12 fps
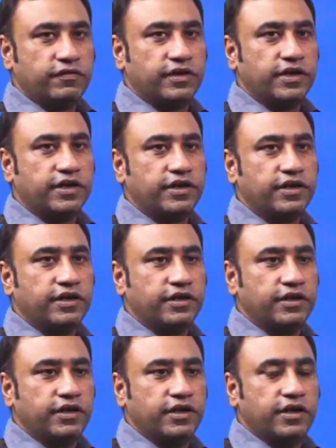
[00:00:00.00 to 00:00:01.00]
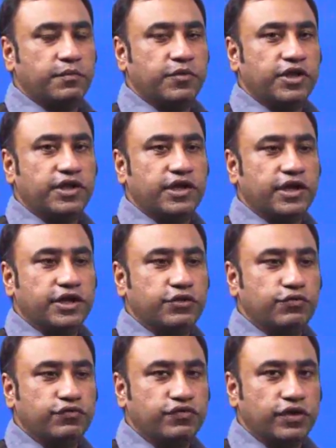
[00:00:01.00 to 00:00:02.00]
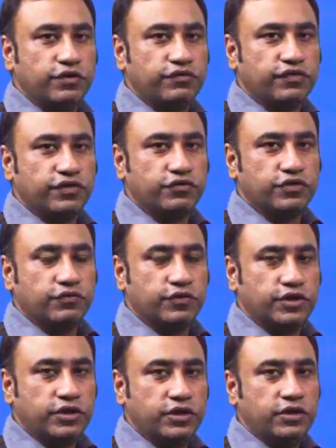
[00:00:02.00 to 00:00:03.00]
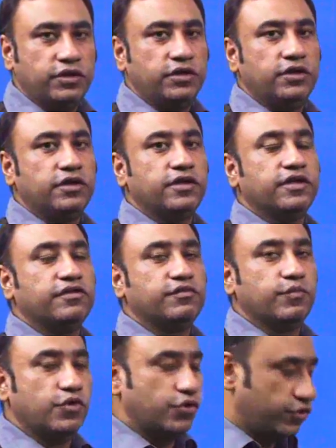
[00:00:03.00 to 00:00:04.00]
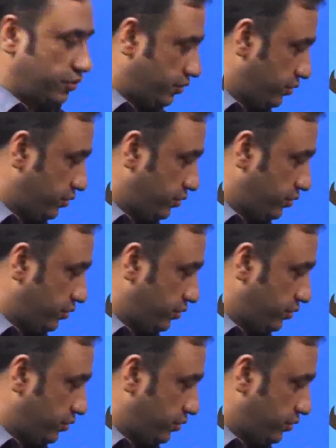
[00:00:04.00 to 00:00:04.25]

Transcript: bringing a new solution to the world is more.